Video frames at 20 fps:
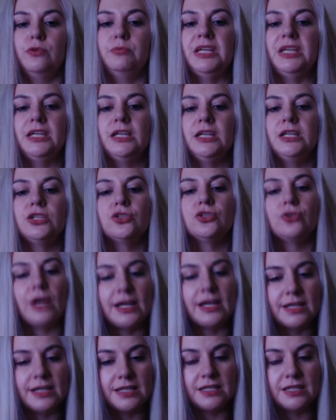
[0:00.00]
be to
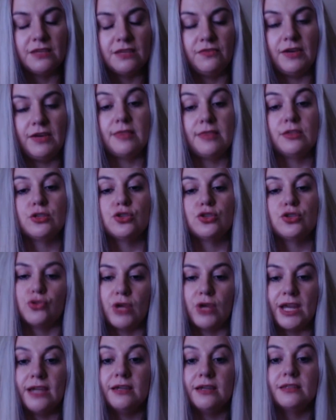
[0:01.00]
identify the
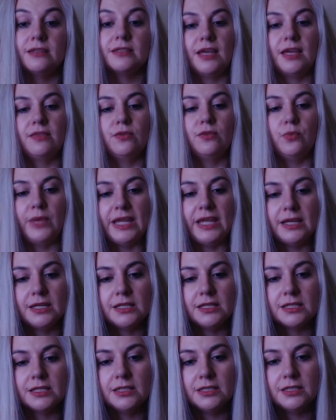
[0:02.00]
strengths and the
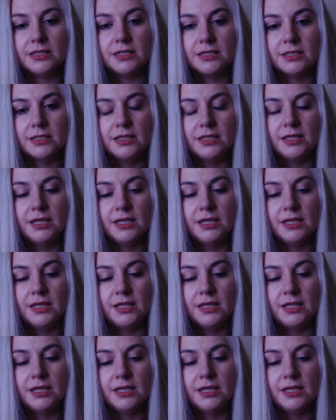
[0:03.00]
weaknesses